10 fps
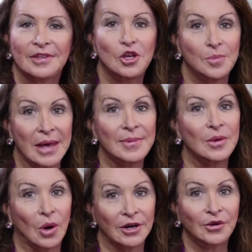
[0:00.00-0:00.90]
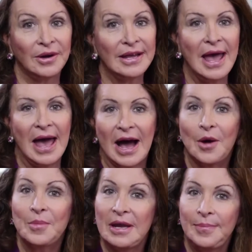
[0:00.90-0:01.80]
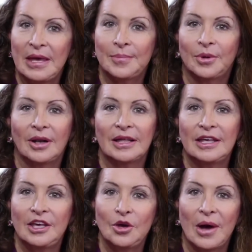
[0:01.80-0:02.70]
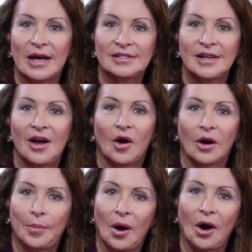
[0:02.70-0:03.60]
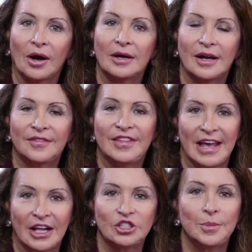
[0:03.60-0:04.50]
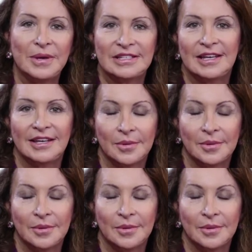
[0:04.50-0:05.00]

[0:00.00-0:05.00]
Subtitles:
You may be wondering how many people in the U.S. are part of the LGBT